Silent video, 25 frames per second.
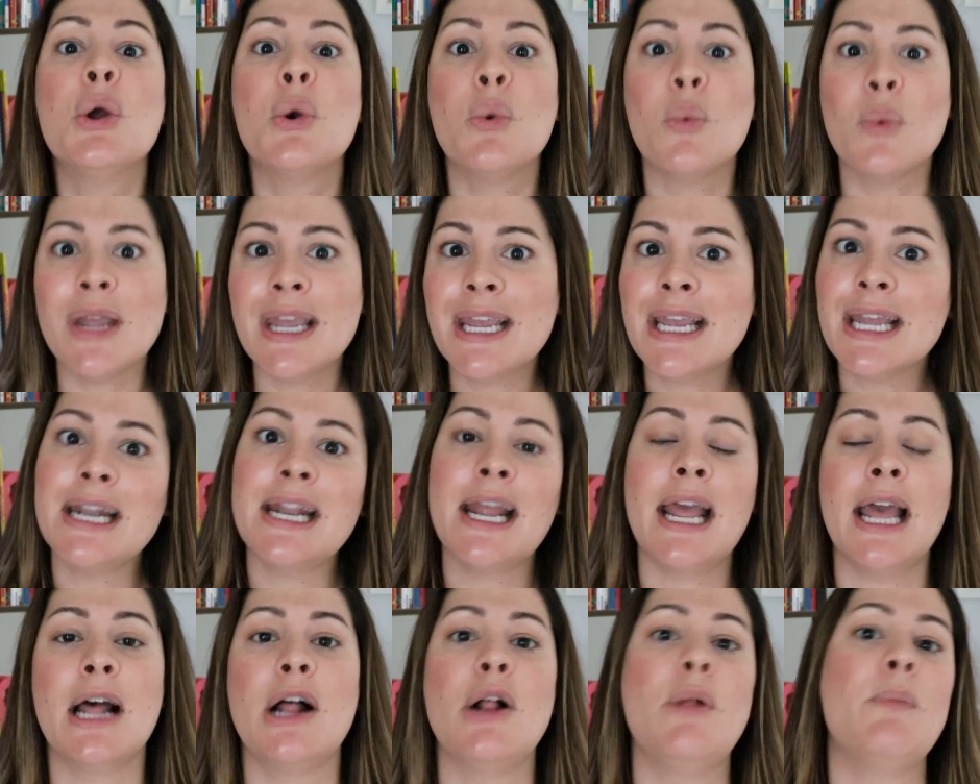we can
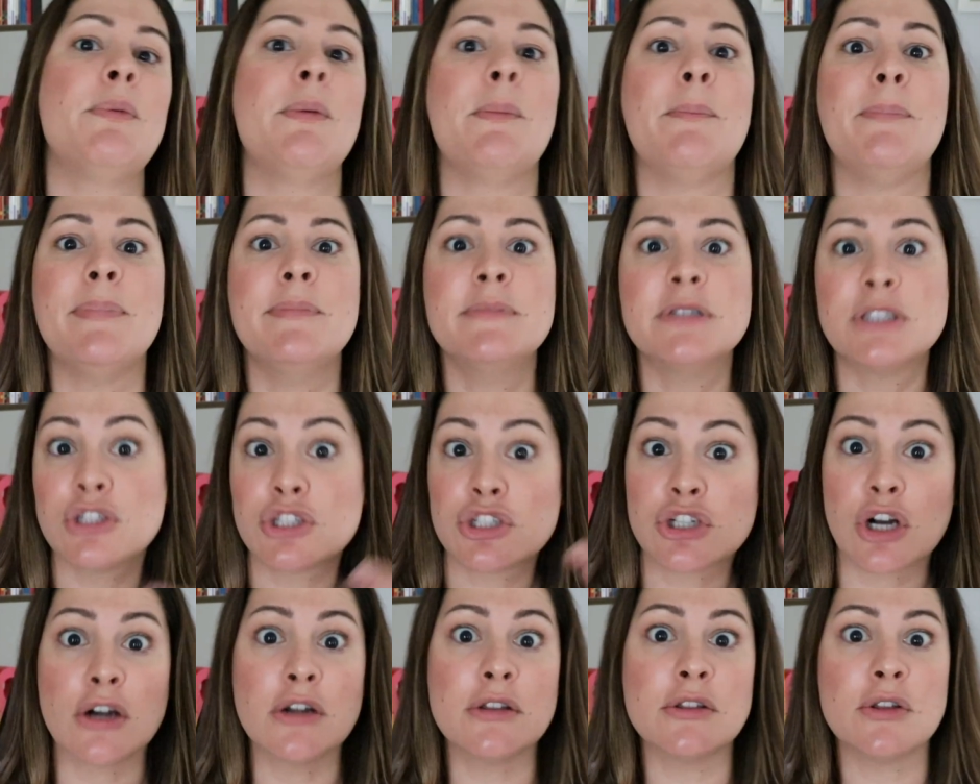help
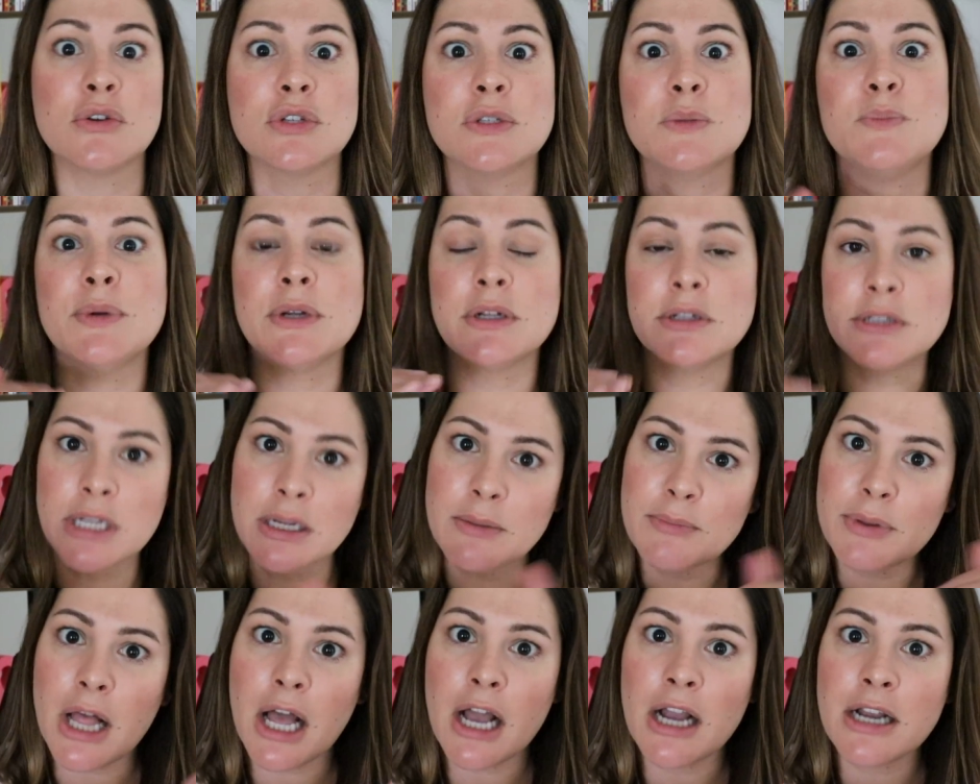students start those
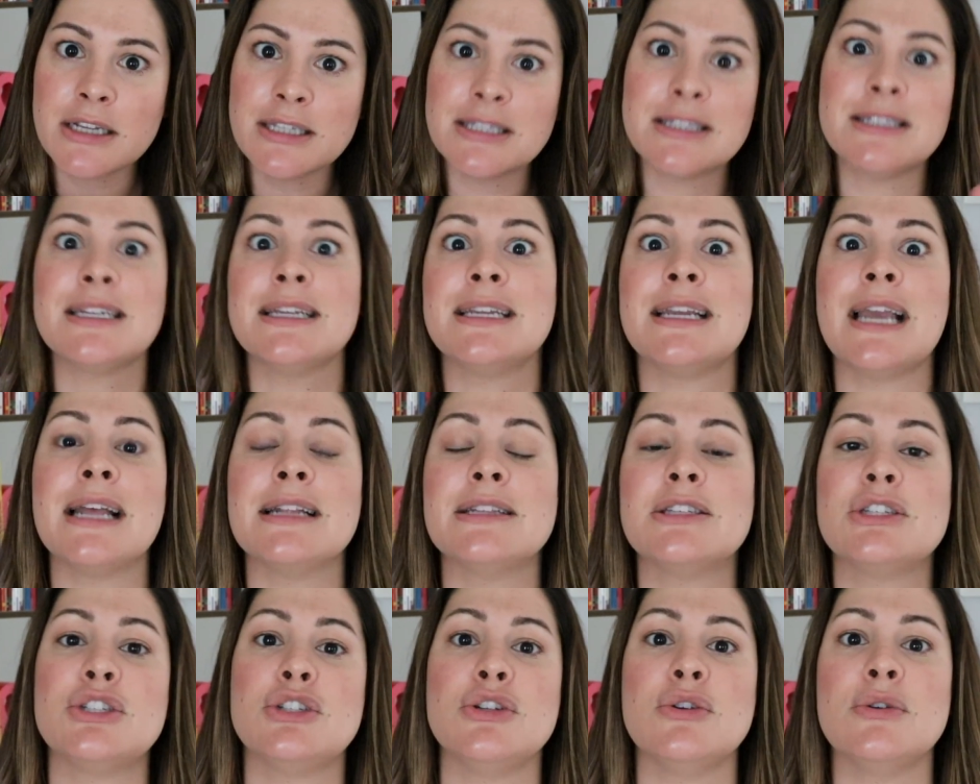building blocks to
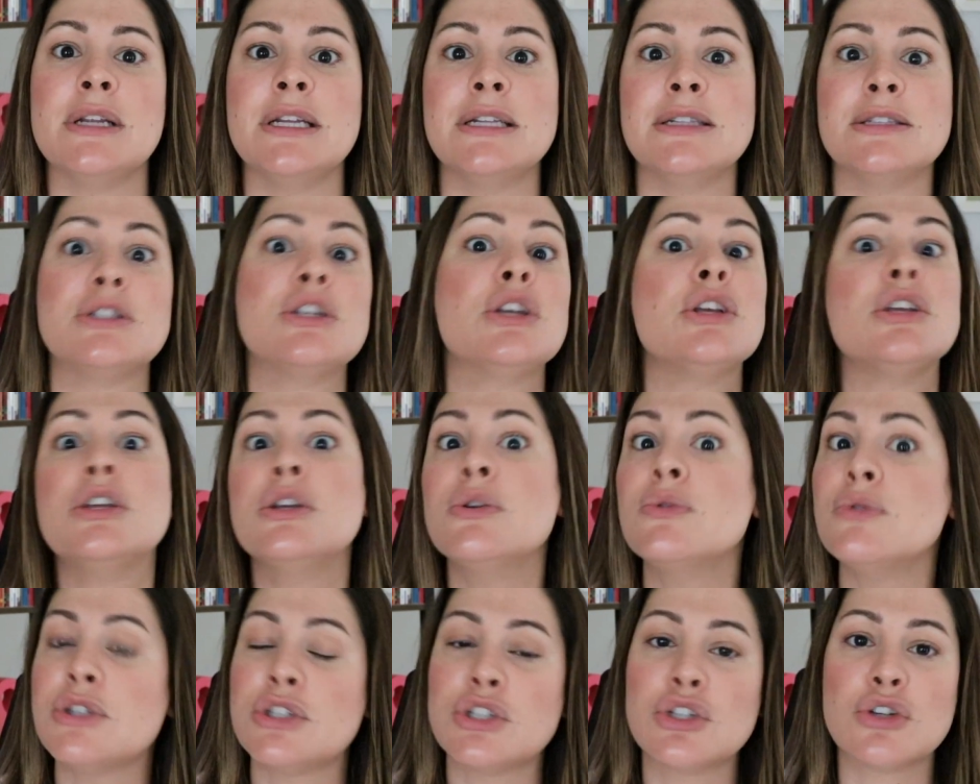get students
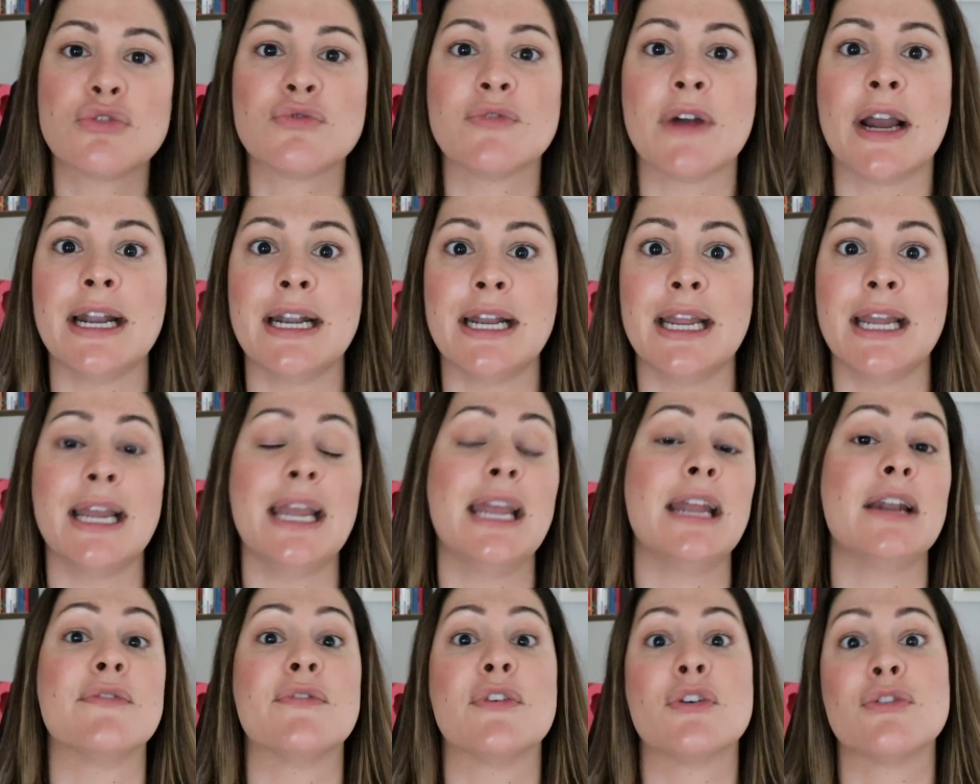used to
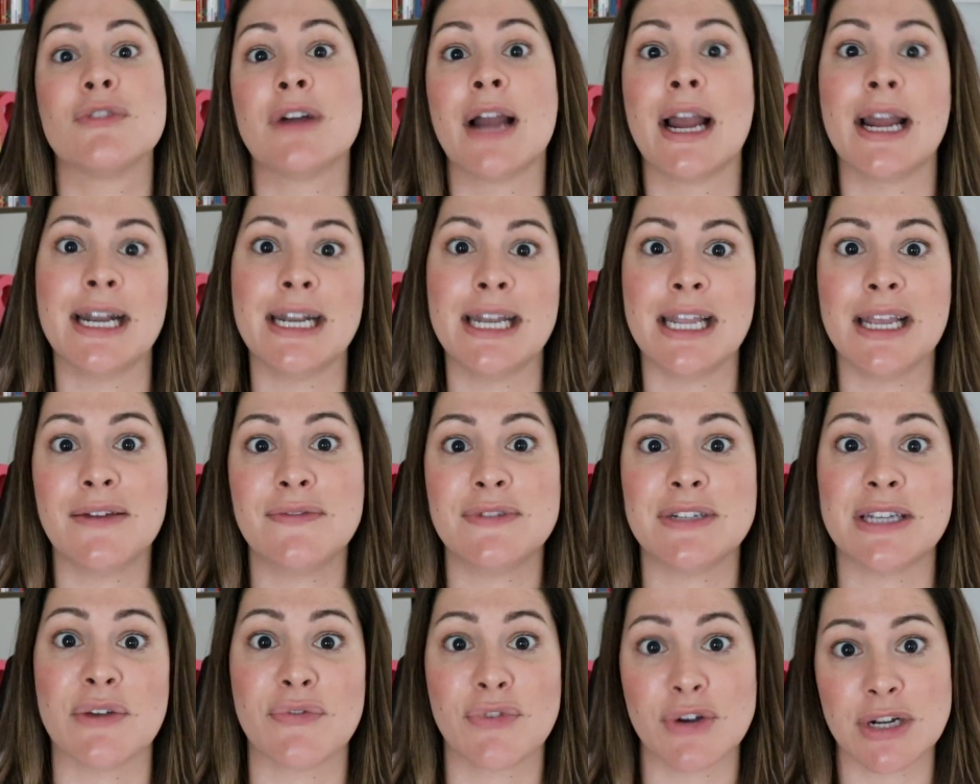writing in a variety
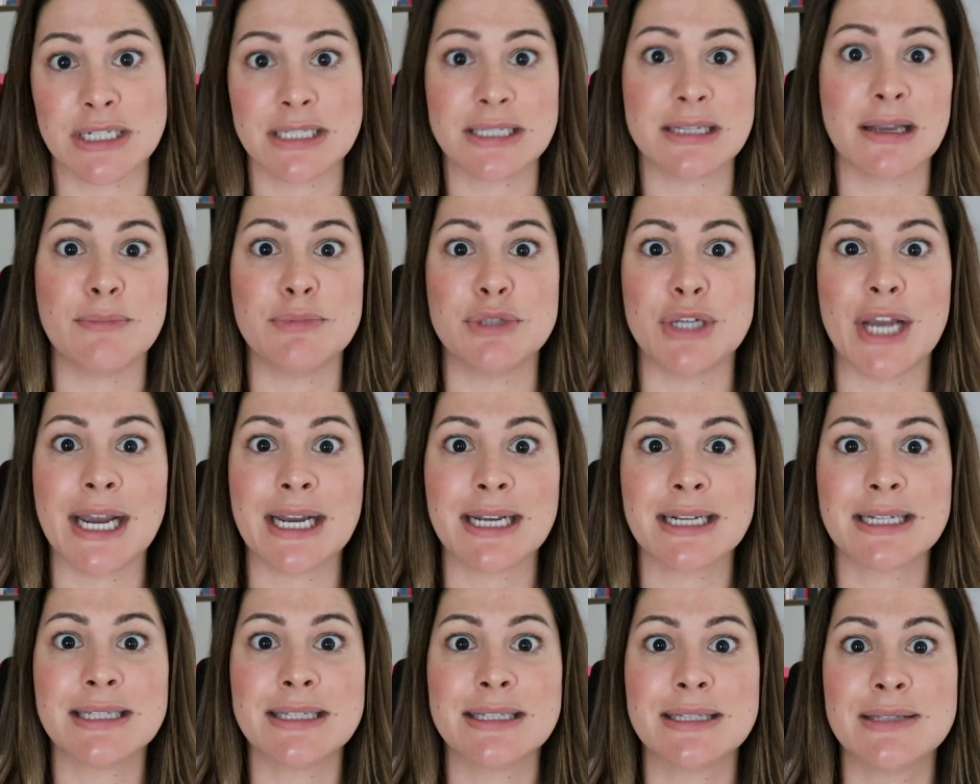of different
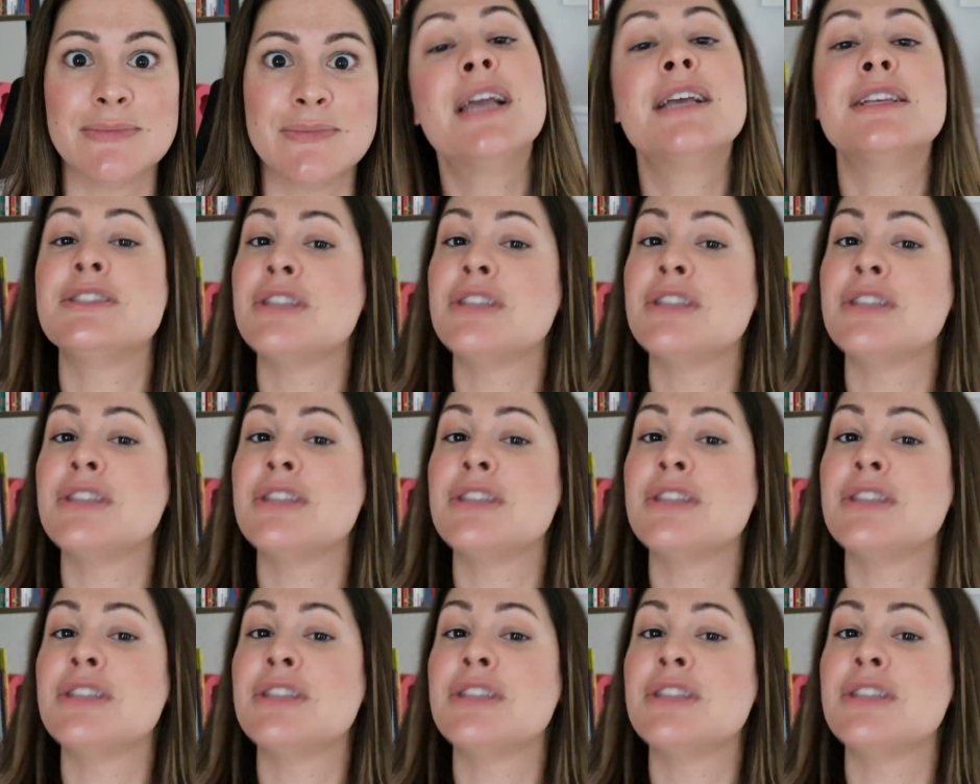subjects.